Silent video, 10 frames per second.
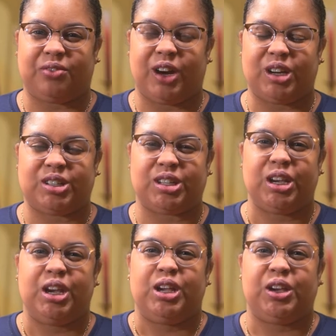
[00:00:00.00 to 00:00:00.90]
First
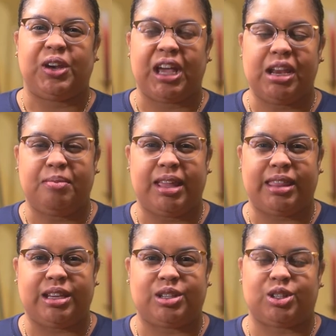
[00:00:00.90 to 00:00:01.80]
United
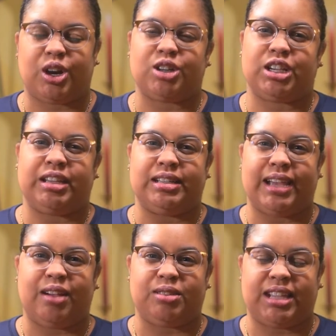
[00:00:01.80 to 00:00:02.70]
Methodist Church in
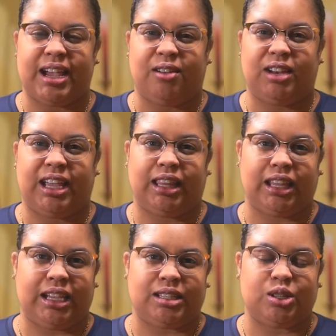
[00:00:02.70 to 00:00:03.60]
downtown
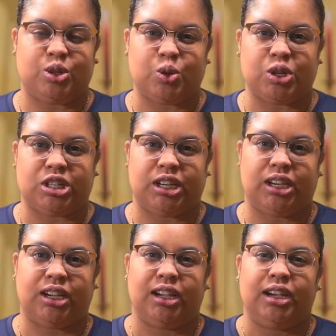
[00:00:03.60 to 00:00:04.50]
Atlanta,
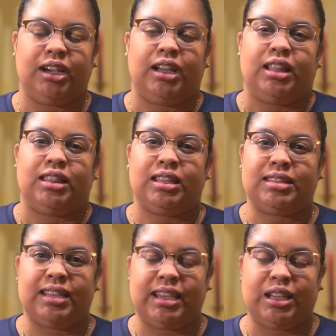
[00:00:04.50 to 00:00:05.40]
Georgia.
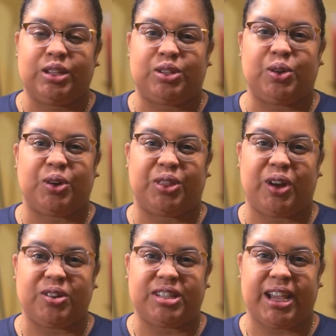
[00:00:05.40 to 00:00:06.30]
This is your
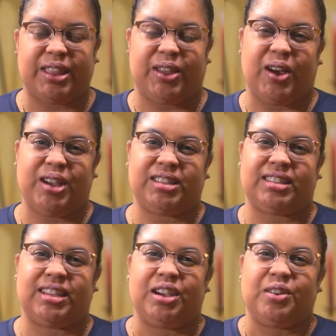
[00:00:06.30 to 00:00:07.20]
Thursday
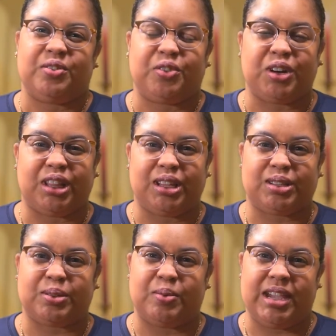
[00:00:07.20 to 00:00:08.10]
Thoughts for
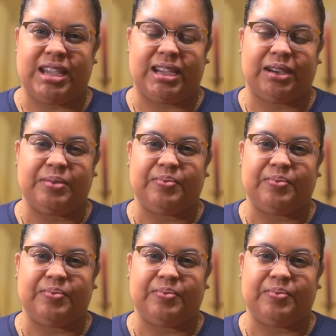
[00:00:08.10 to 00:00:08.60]
this week.